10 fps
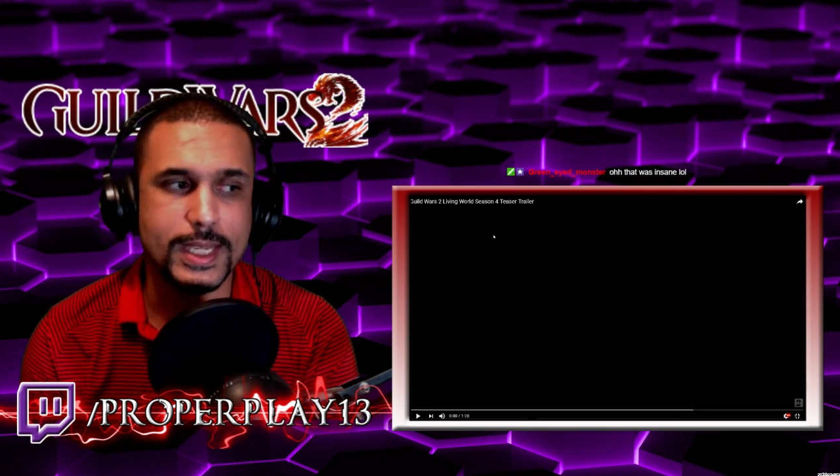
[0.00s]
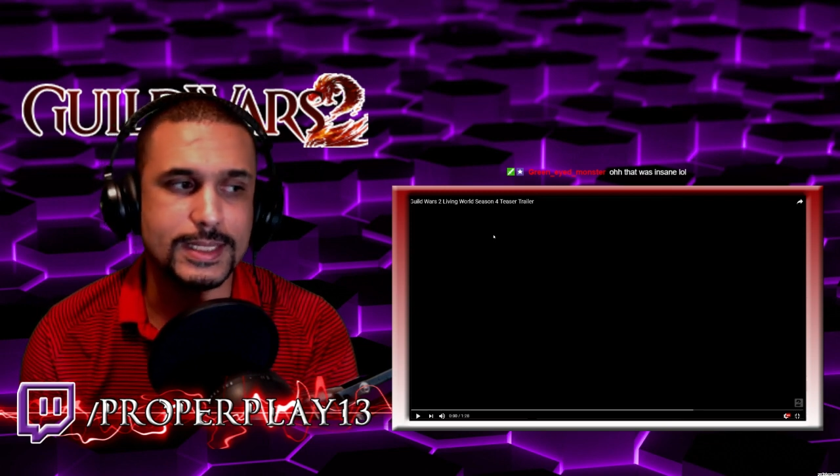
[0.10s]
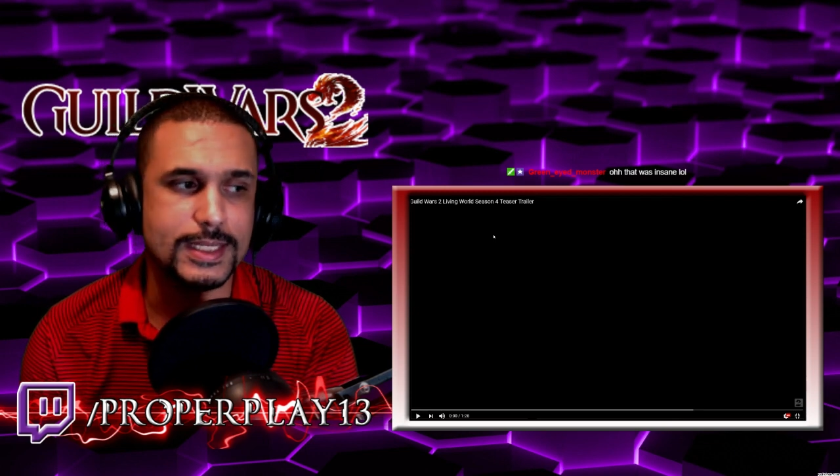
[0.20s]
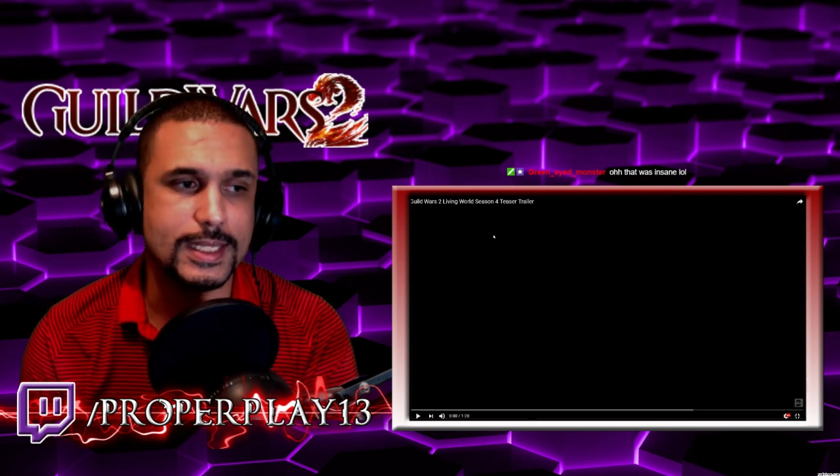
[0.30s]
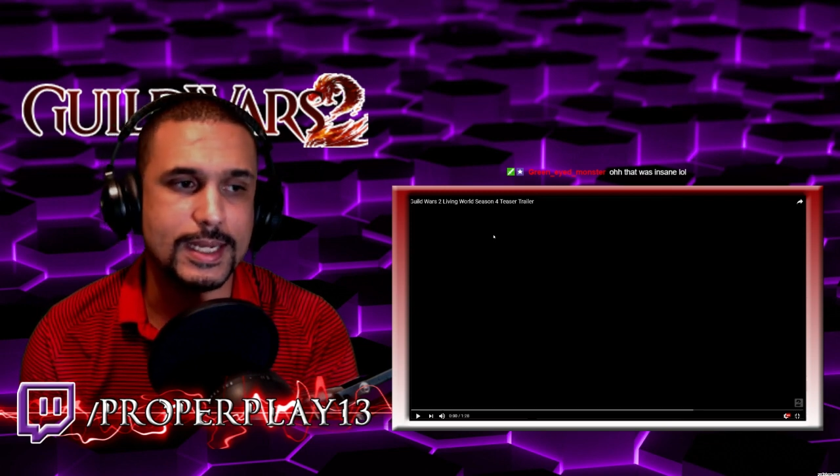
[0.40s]
and
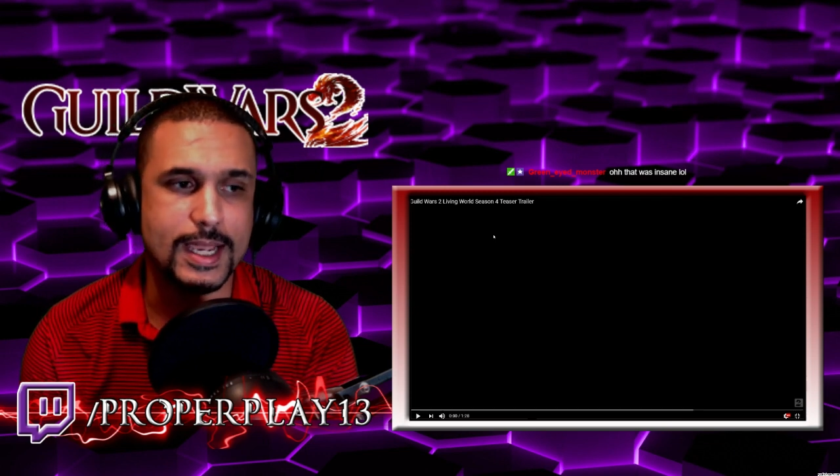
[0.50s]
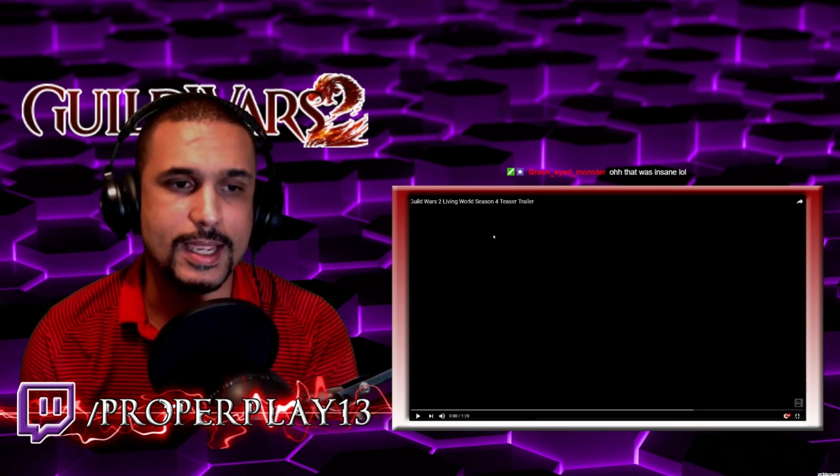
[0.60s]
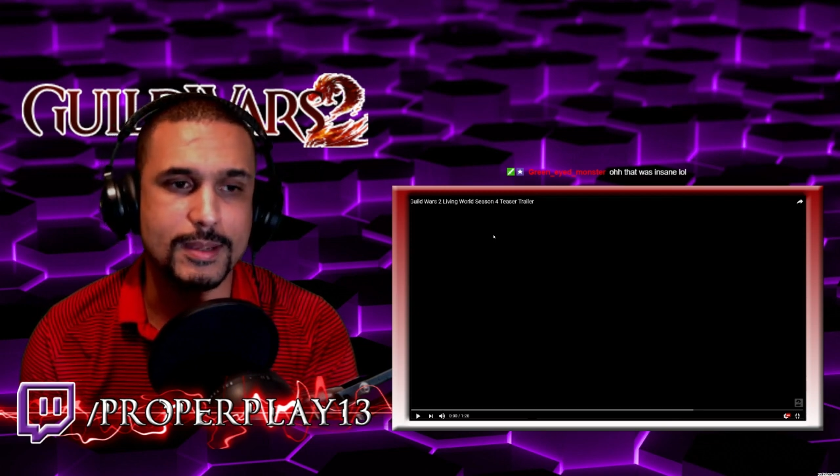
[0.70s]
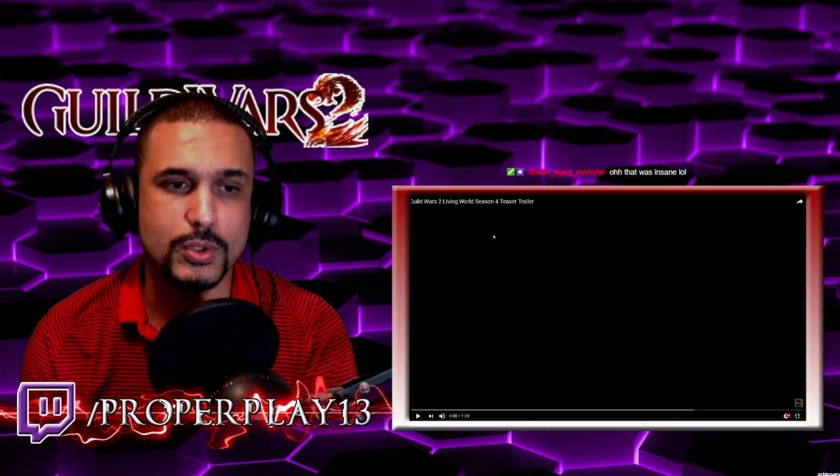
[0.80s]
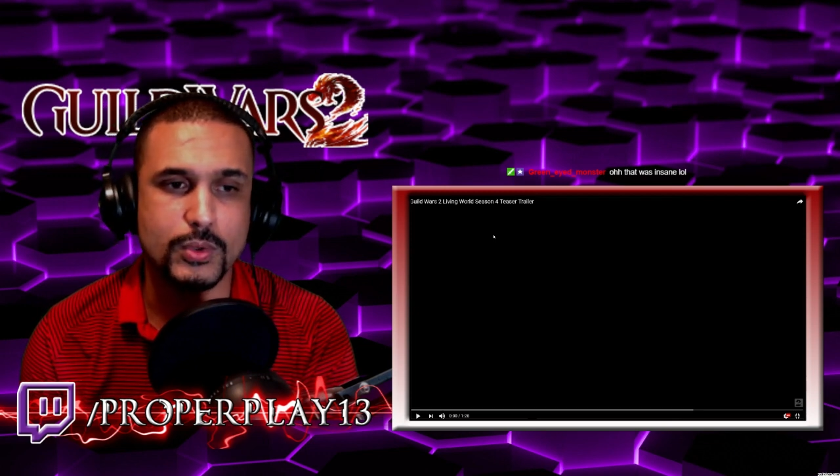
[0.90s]
then I
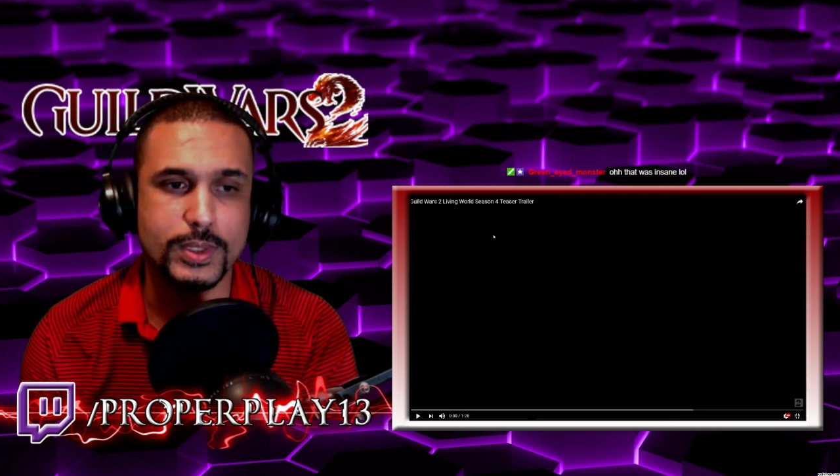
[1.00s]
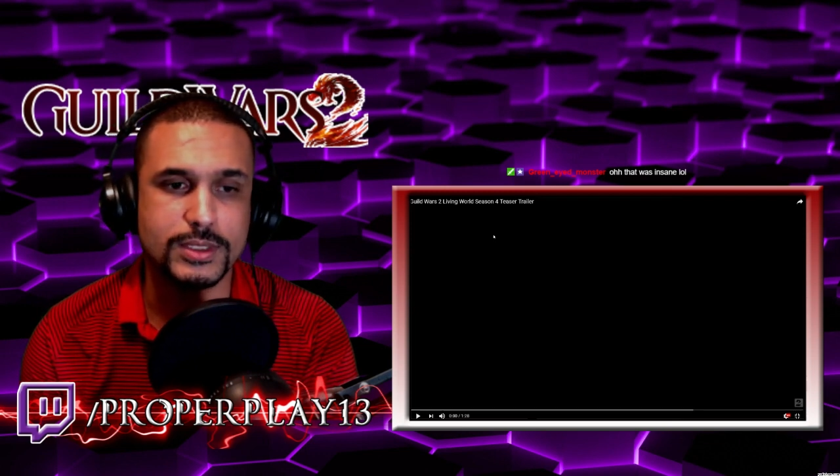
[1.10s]
am going